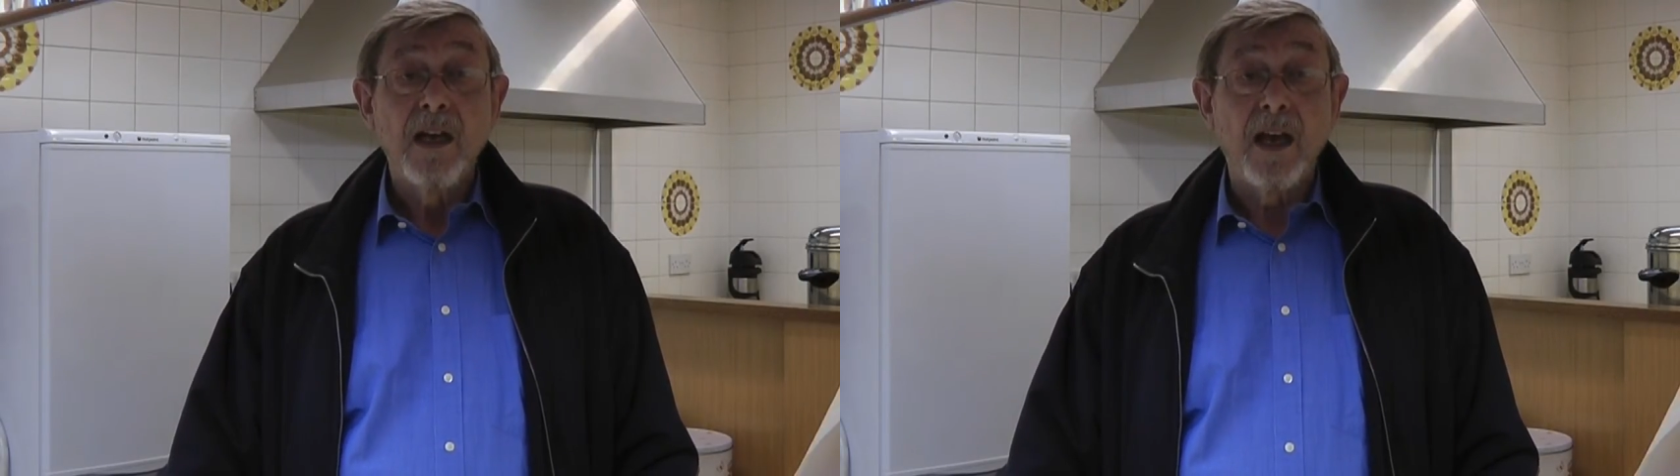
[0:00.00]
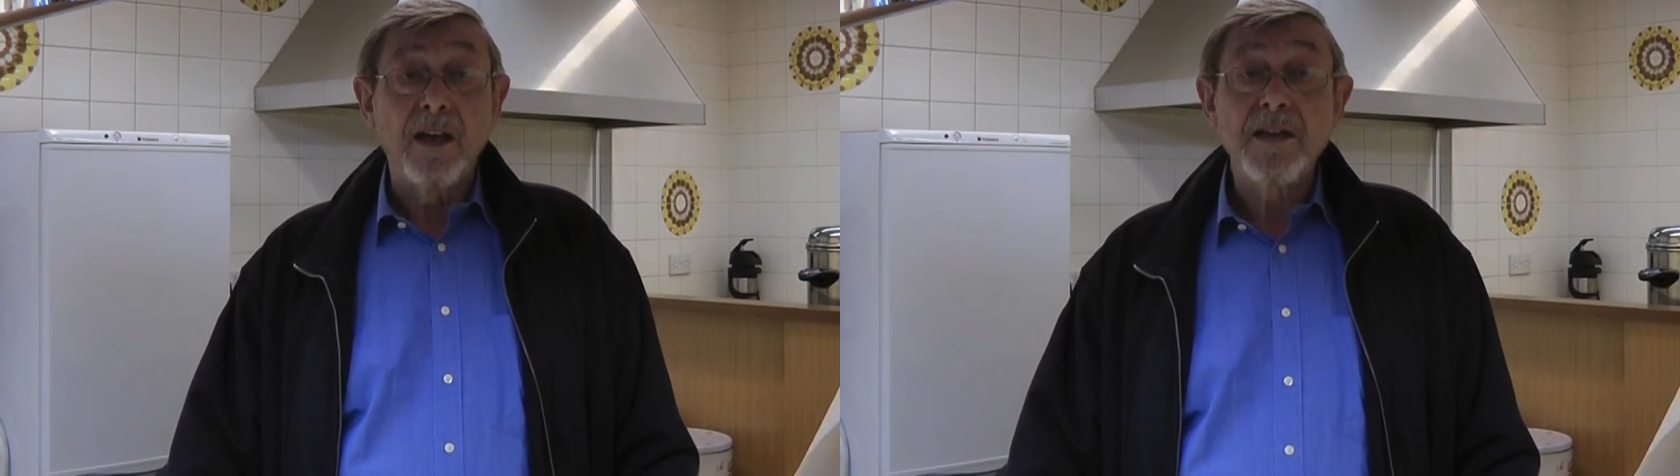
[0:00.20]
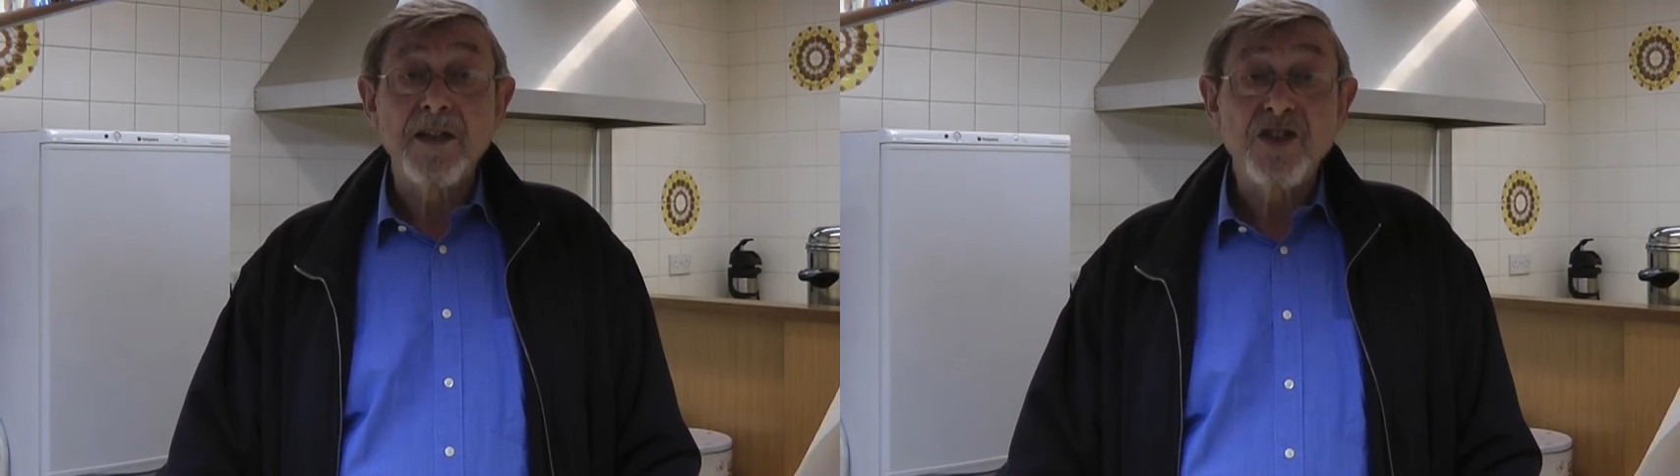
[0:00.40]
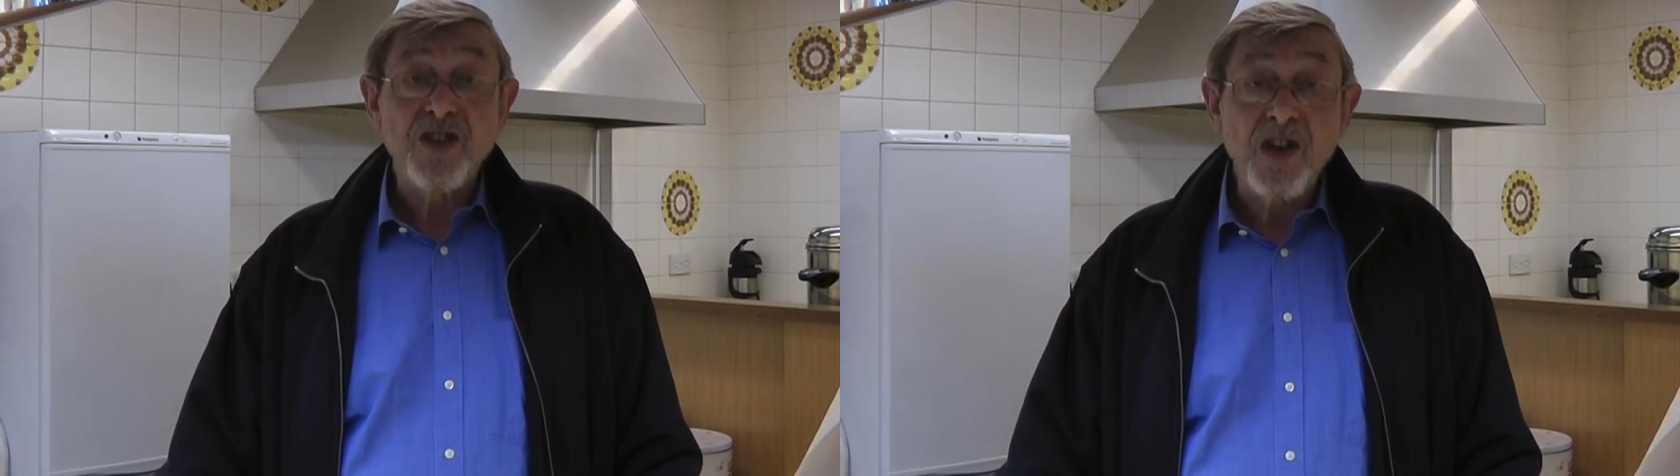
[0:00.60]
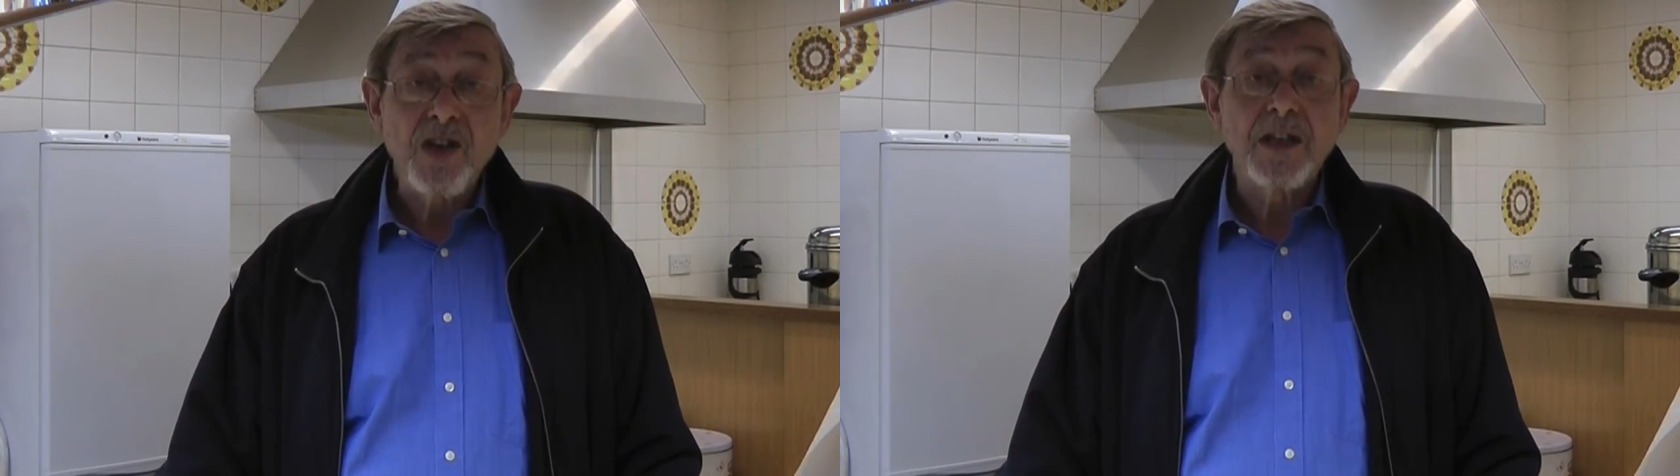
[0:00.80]
and it is
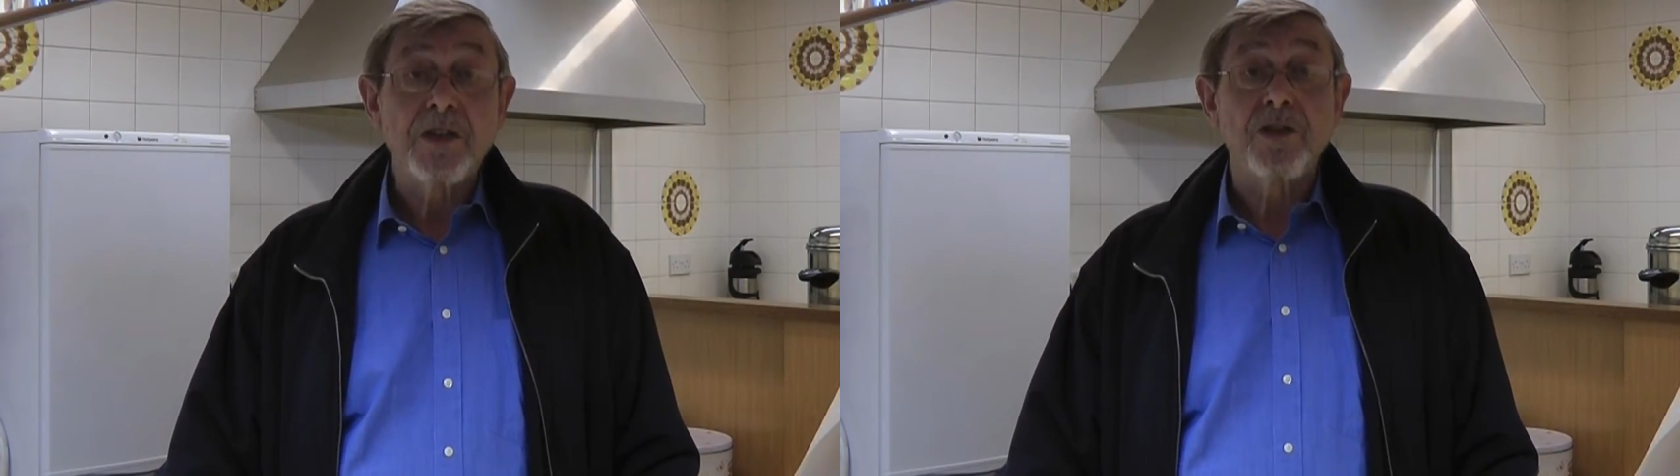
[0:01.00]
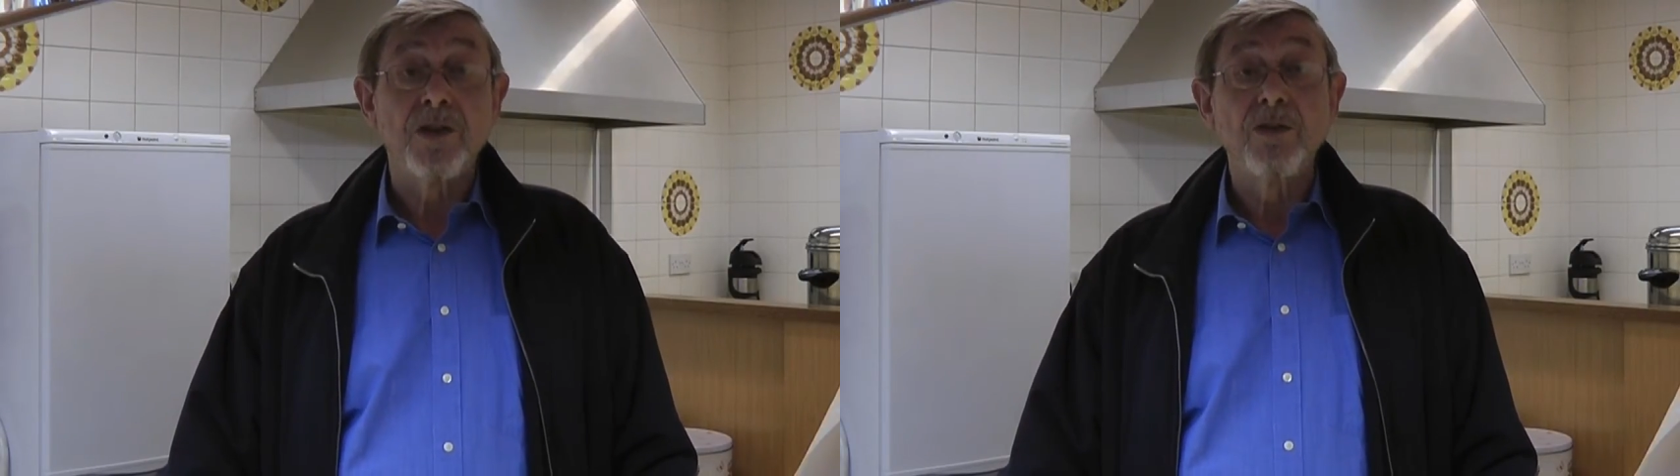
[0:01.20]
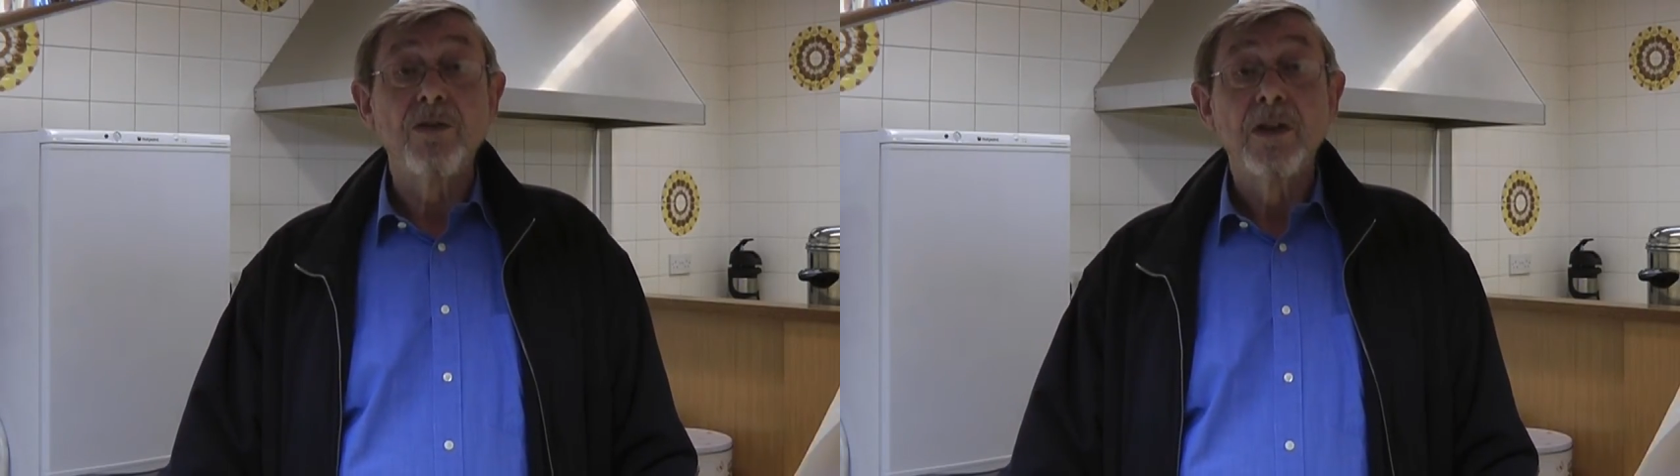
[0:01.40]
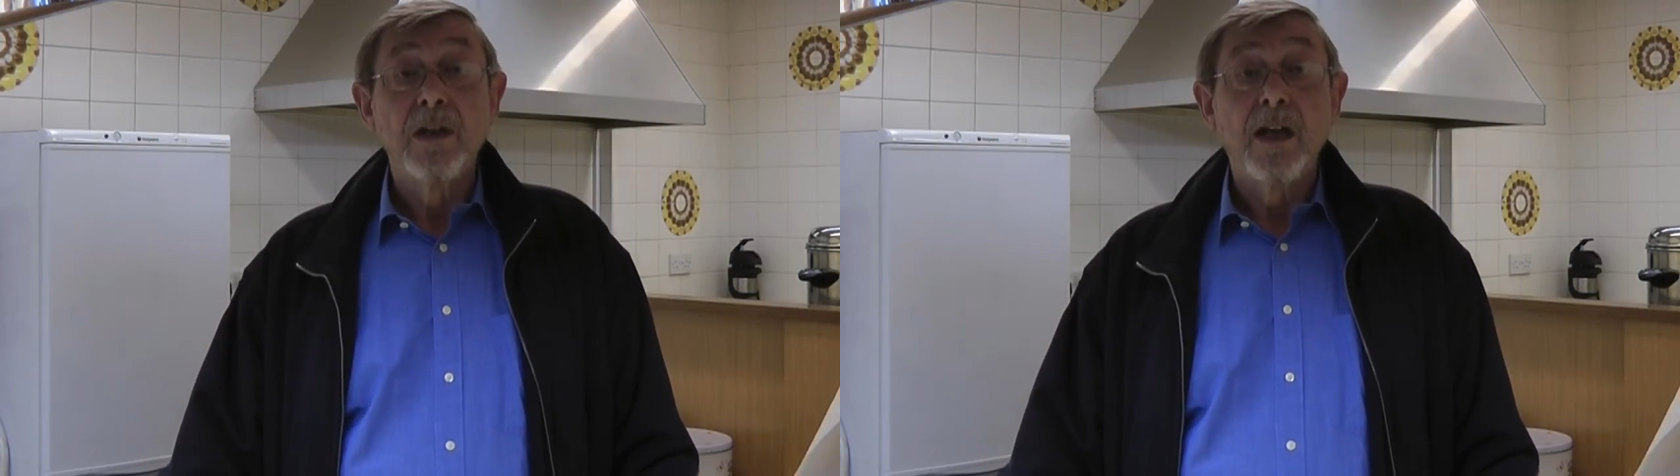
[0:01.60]
certainly true